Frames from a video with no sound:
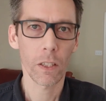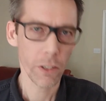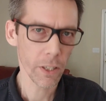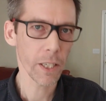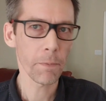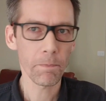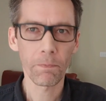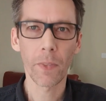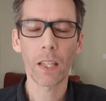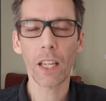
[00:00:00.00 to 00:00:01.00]
You see,
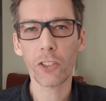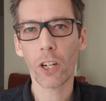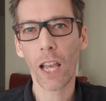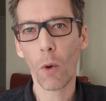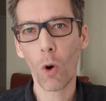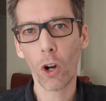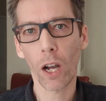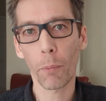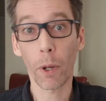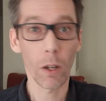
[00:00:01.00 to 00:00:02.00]
yesterday I woke
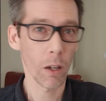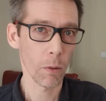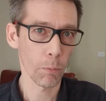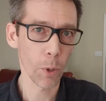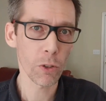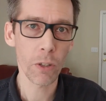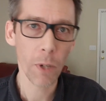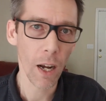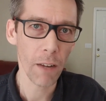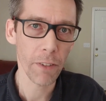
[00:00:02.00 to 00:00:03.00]
up, brewed some
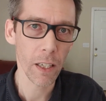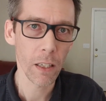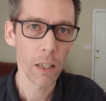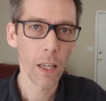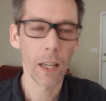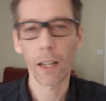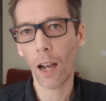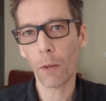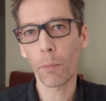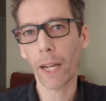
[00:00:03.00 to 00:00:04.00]
coffee,
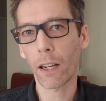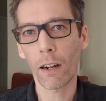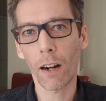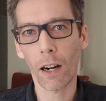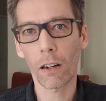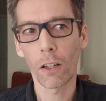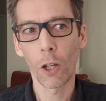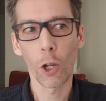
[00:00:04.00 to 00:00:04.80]
got in my car,